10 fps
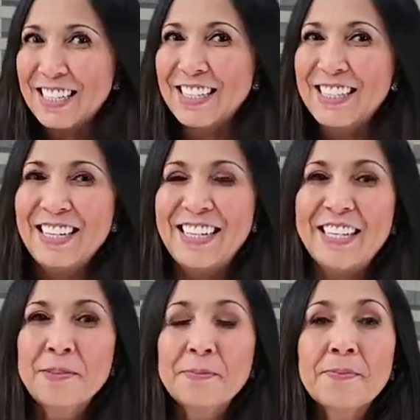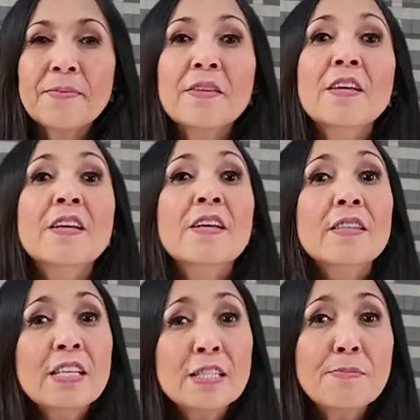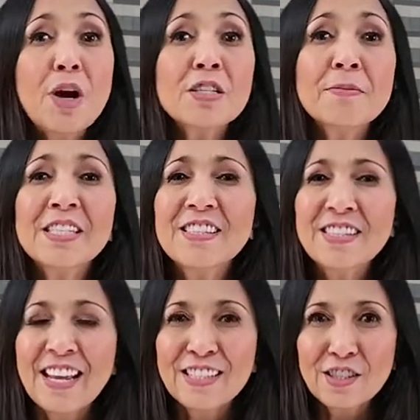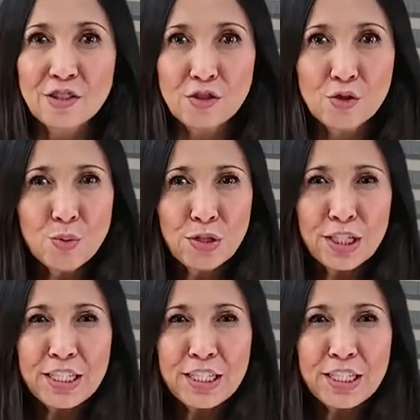in the city. This monument stands at two